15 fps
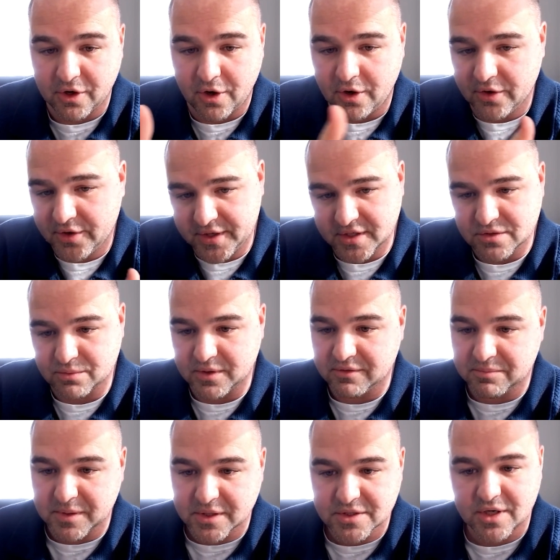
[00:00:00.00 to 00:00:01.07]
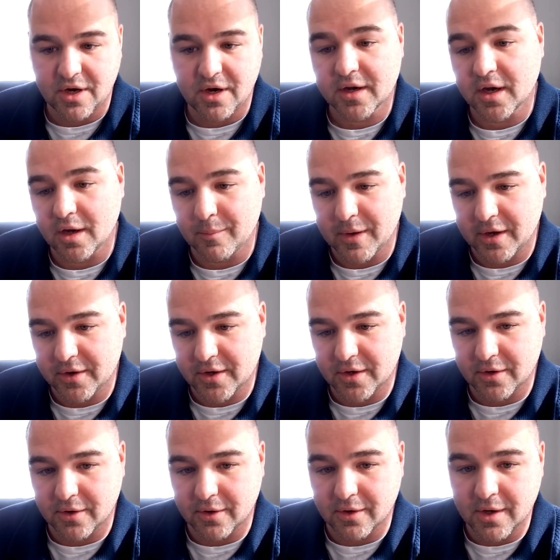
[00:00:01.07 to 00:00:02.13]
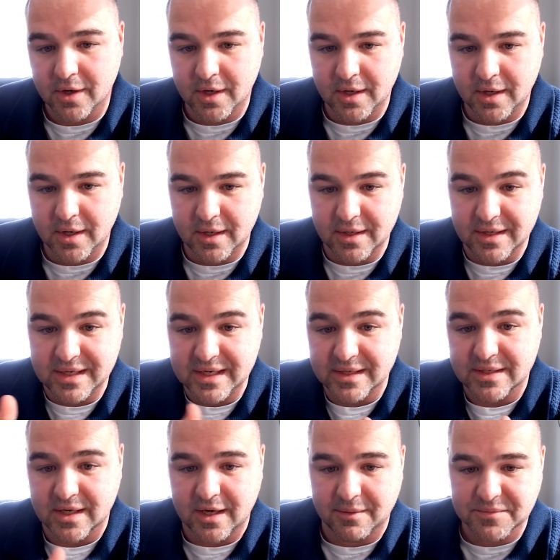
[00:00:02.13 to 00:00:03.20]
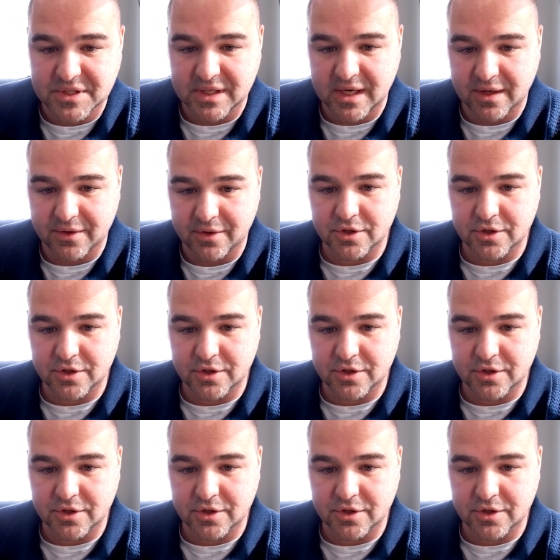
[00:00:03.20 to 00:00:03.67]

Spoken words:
All the things we've been talking about here need to come together.